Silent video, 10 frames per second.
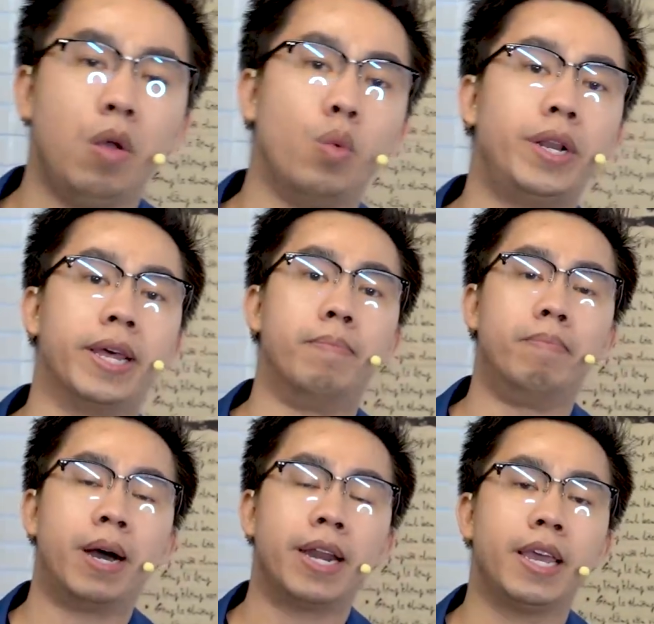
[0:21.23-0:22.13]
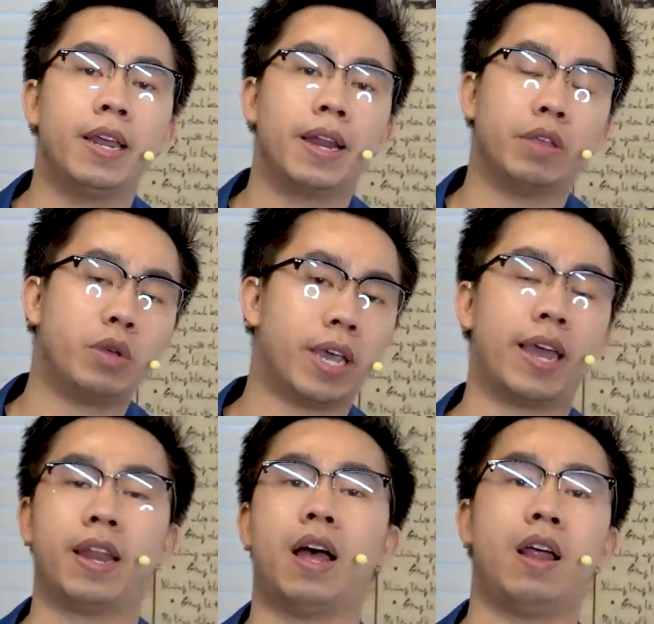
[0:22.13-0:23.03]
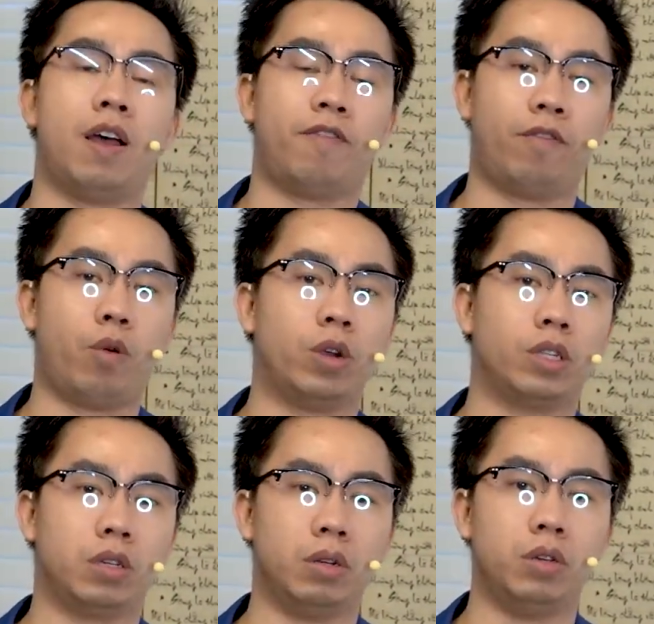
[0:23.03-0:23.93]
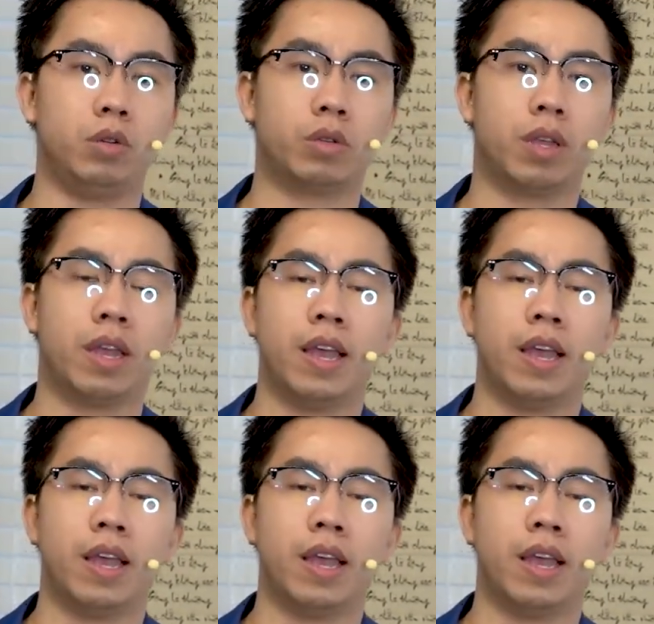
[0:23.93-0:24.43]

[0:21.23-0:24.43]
with the money that you cannot afford to lose.